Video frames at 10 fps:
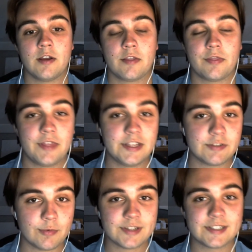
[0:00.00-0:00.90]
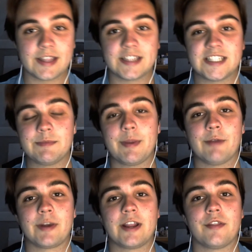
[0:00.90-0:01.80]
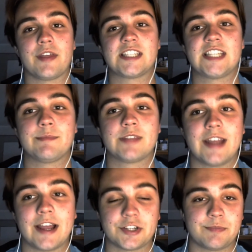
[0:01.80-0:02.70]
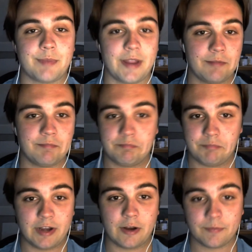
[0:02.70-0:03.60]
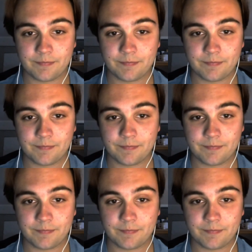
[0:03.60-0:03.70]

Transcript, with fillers: these rumors, they seem to be real. They seem to not just be, you know,